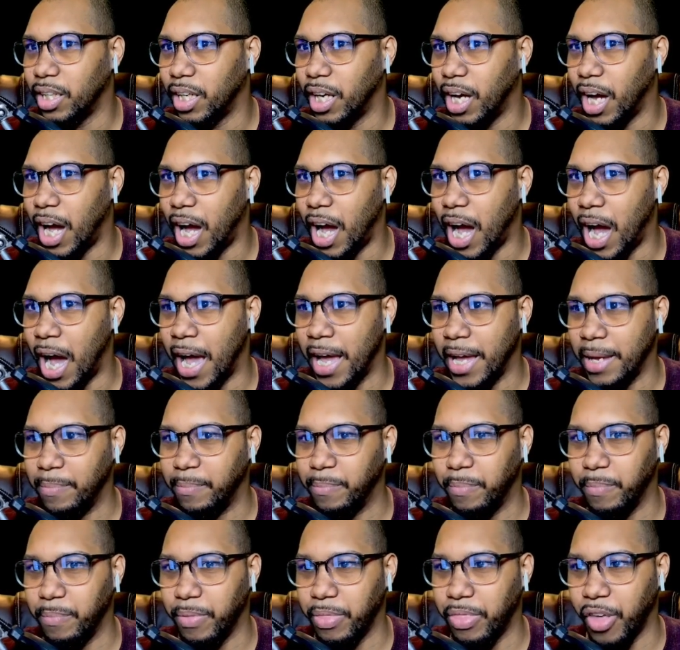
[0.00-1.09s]
I
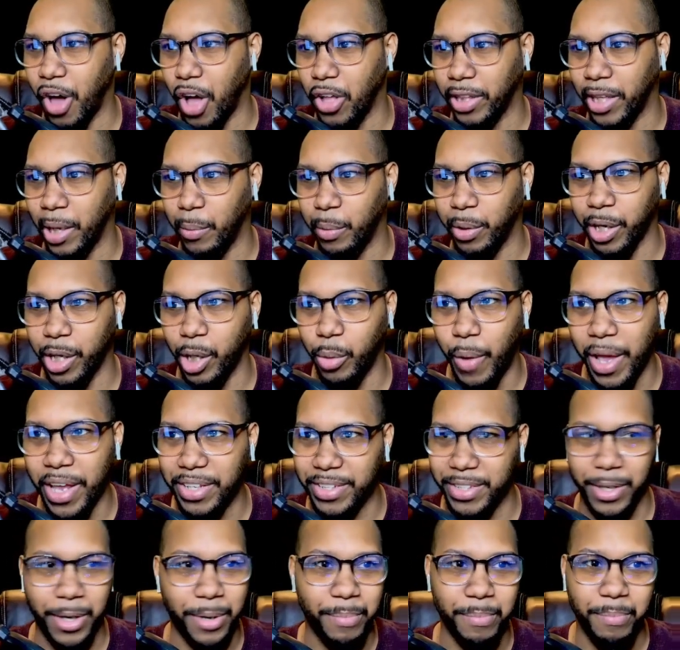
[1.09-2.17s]
thought they were going to wait a
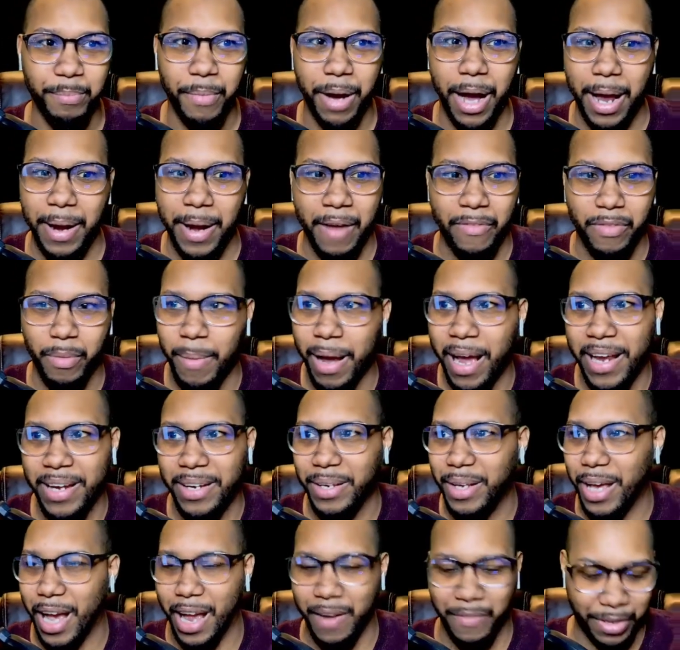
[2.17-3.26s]
turn. Never mind.
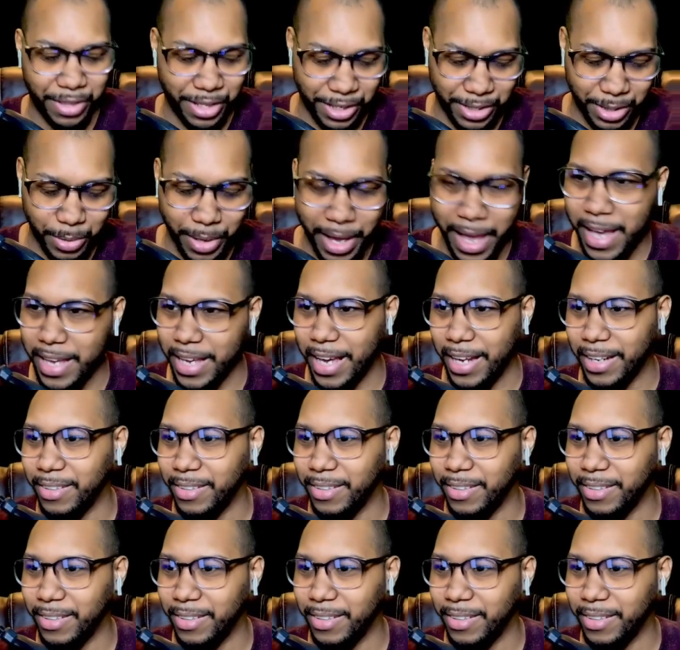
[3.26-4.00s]
Everything's okay again.